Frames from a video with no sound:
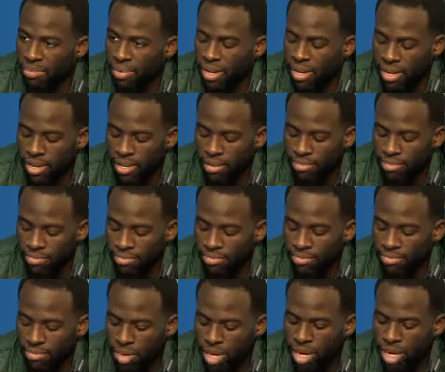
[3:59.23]
Um,
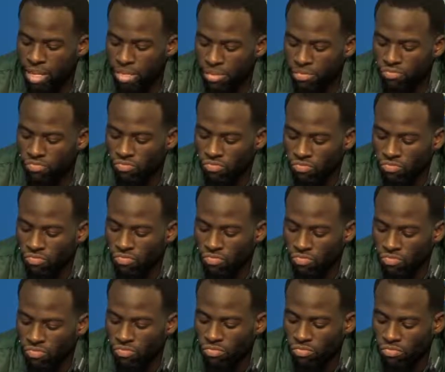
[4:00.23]
but,
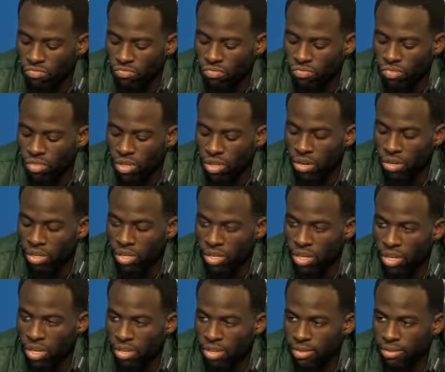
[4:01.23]
you know, it's
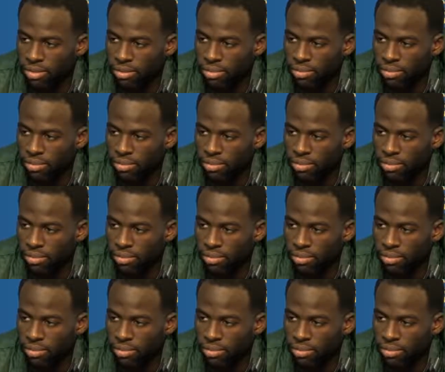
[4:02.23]
good.